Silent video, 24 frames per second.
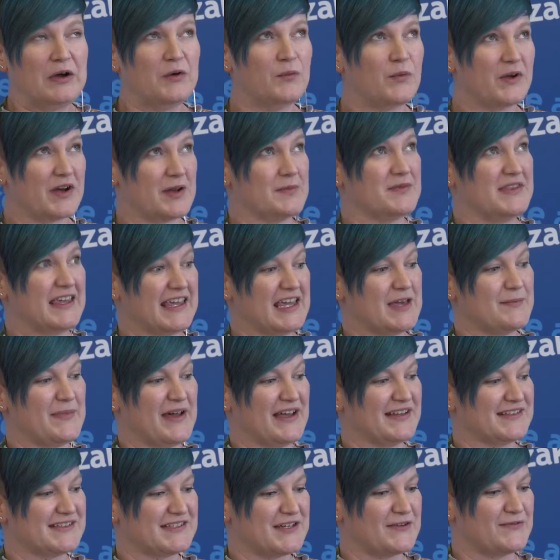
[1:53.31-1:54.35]
when I'm thinking
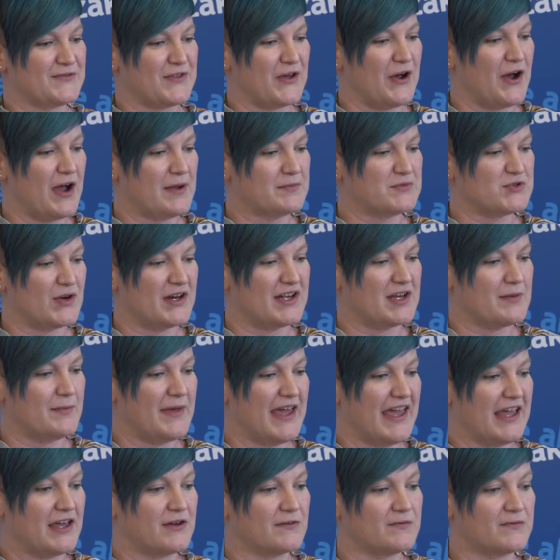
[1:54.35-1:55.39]
about stuff that I'm trying to
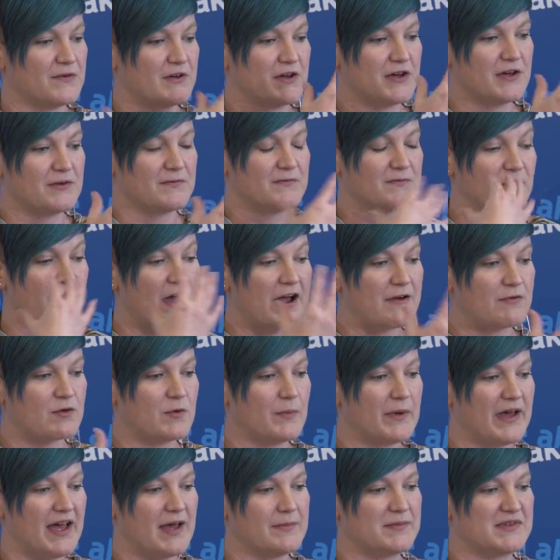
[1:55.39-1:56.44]
make for
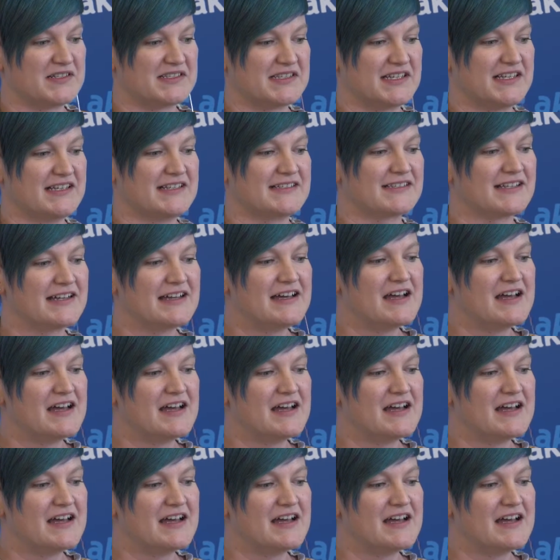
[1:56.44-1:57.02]
viral purposes,